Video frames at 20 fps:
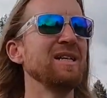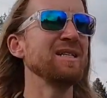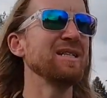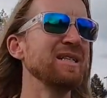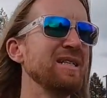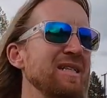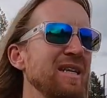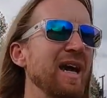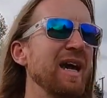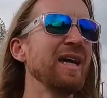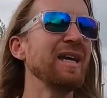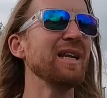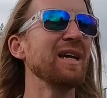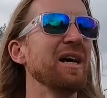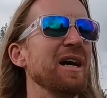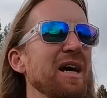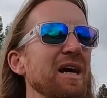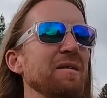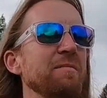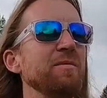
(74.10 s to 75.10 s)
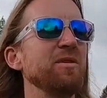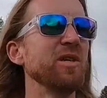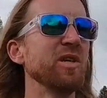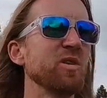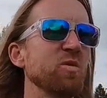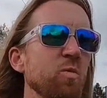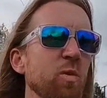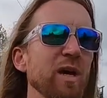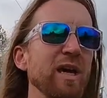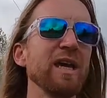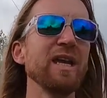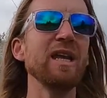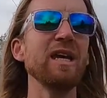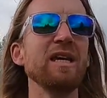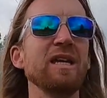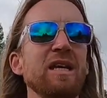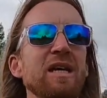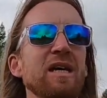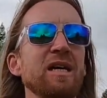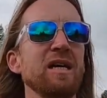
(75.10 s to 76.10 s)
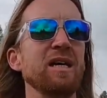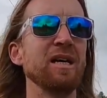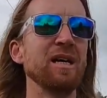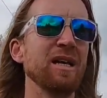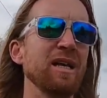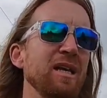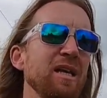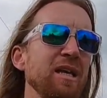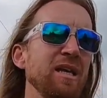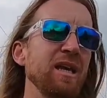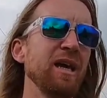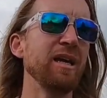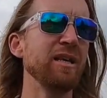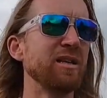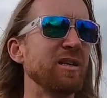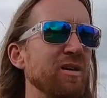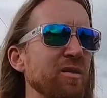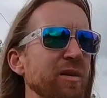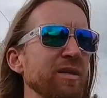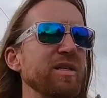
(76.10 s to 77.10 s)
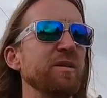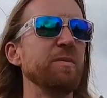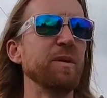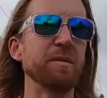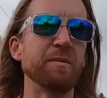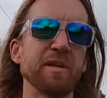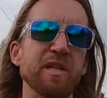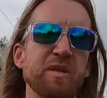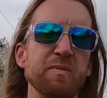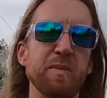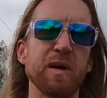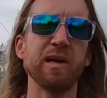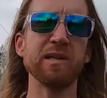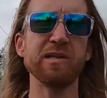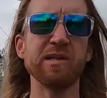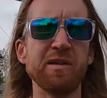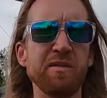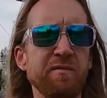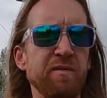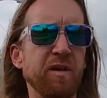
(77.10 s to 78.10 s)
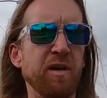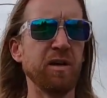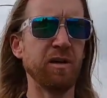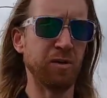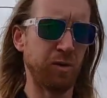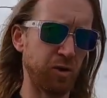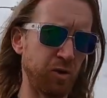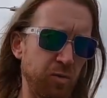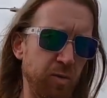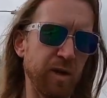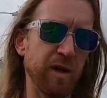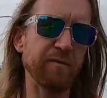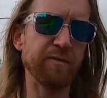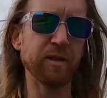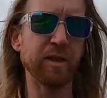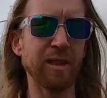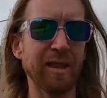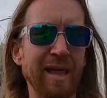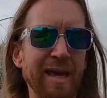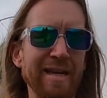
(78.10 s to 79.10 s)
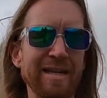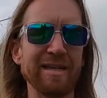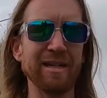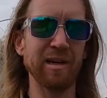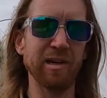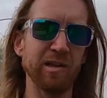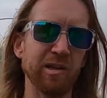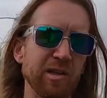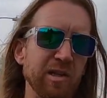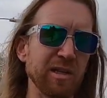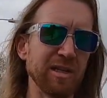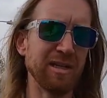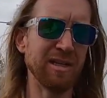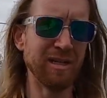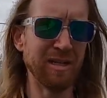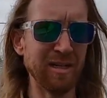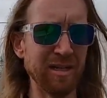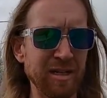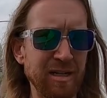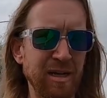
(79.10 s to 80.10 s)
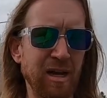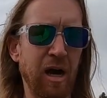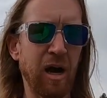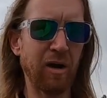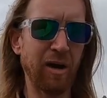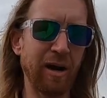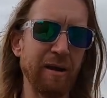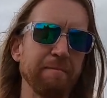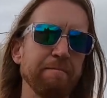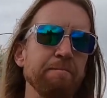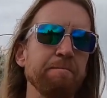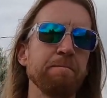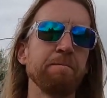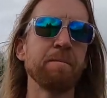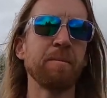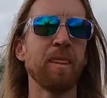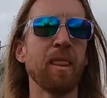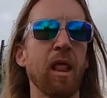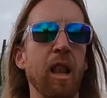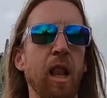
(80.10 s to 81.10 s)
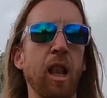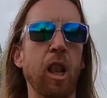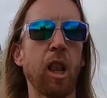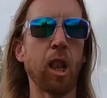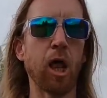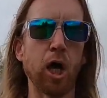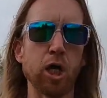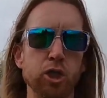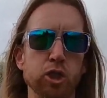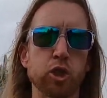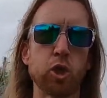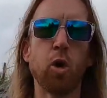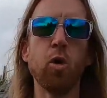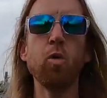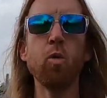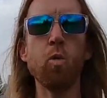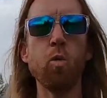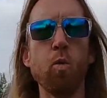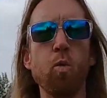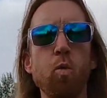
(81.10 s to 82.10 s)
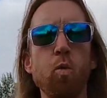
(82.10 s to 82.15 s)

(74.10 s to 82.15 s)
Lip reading: Tonight, I'm just winging it and going to be responsive to whatever the light does. All right, let's go.